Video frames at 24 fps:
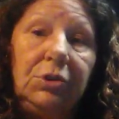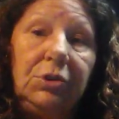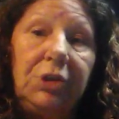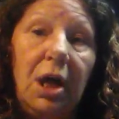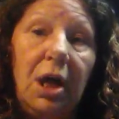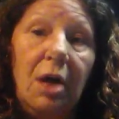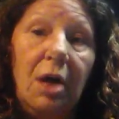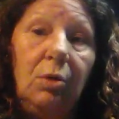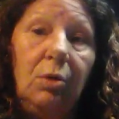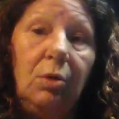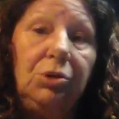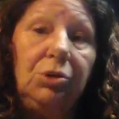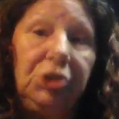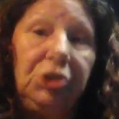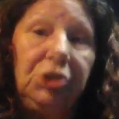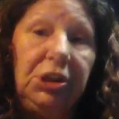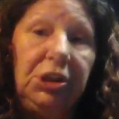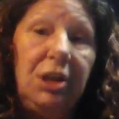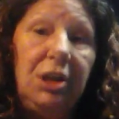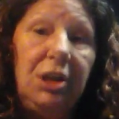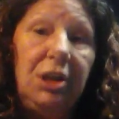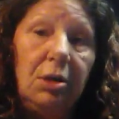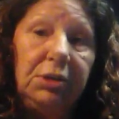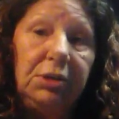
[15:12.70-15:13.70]
So
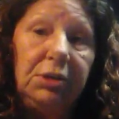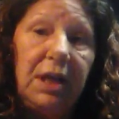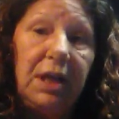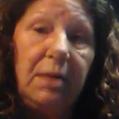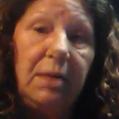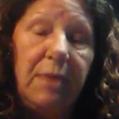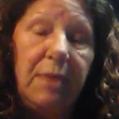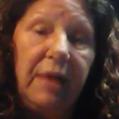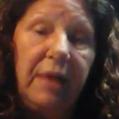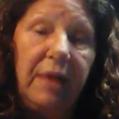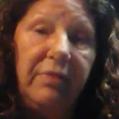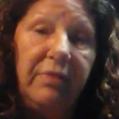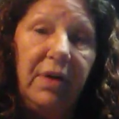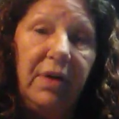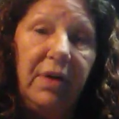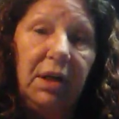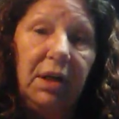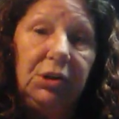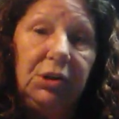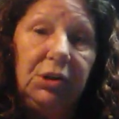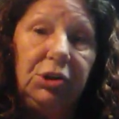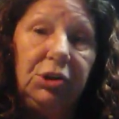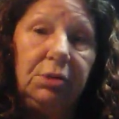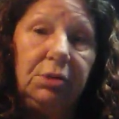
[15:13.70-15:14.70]
she knows how to make
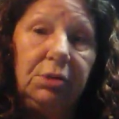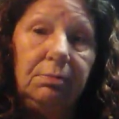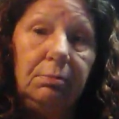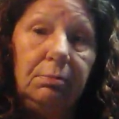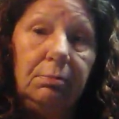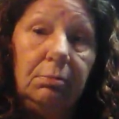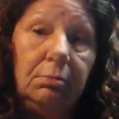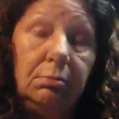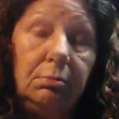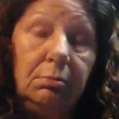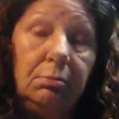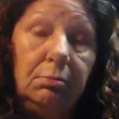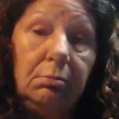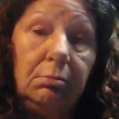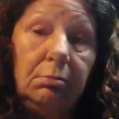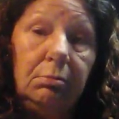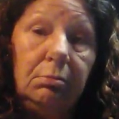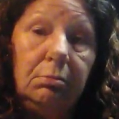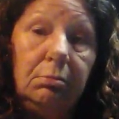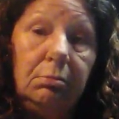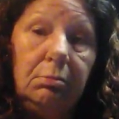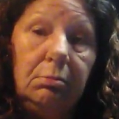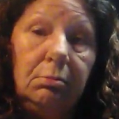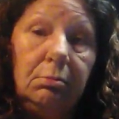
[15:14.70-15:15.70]
fudge.
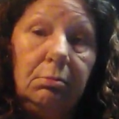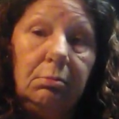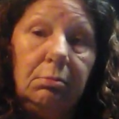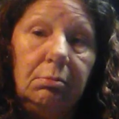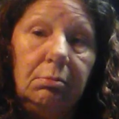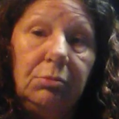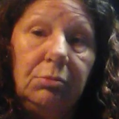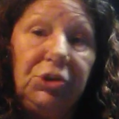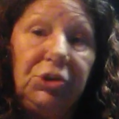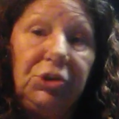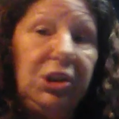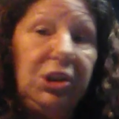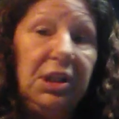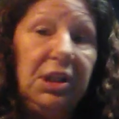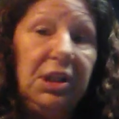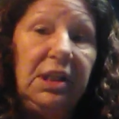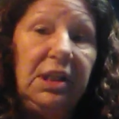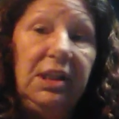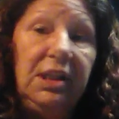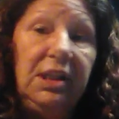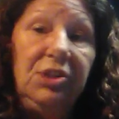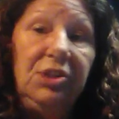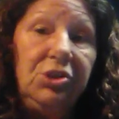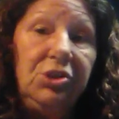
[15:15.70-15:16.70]
She
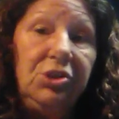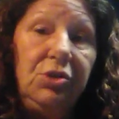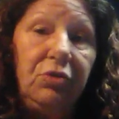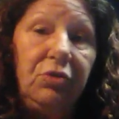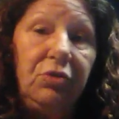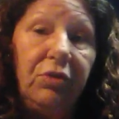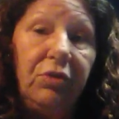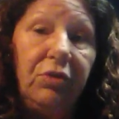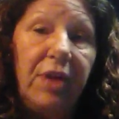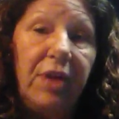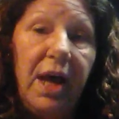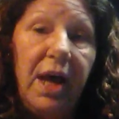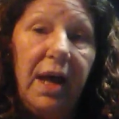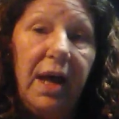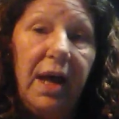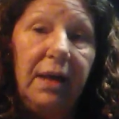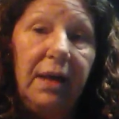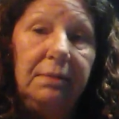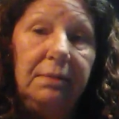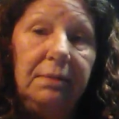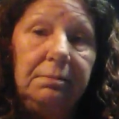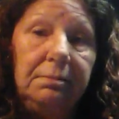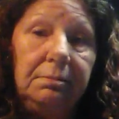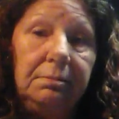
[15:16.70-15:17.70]
didn't need Zeus for
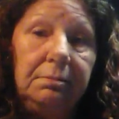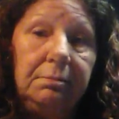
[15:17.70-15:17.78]
that.